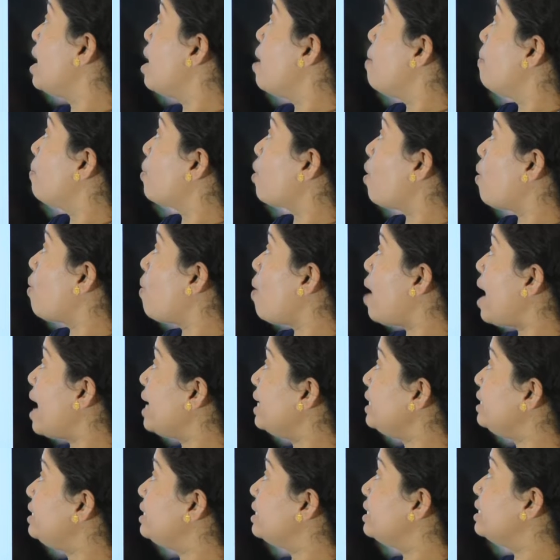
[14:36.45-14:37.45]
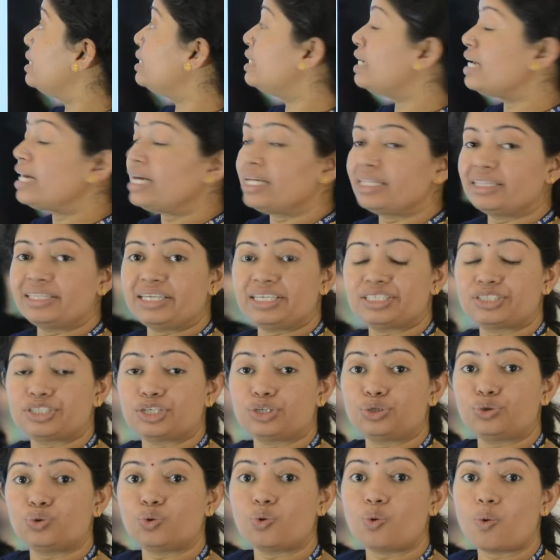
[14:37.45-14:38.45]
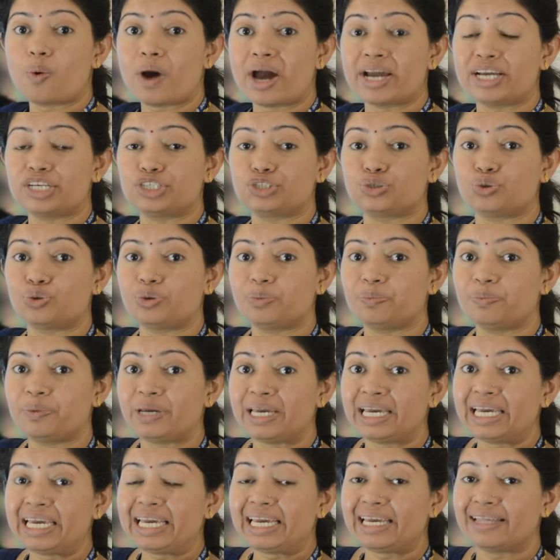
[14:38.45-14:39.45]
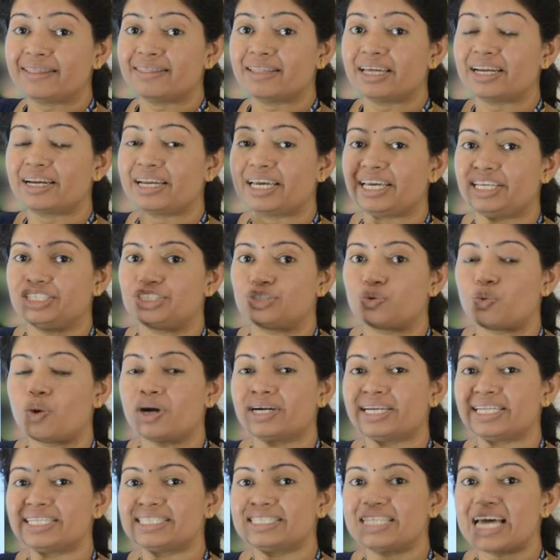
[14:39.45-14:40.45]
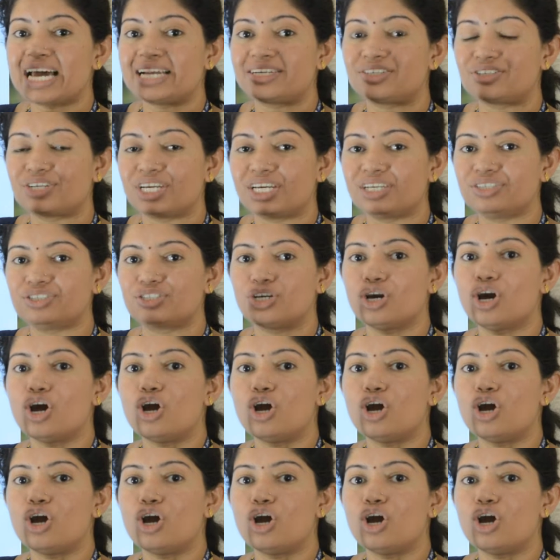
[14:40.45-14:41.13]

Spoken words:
provided this 2y should be in the range. What is that range?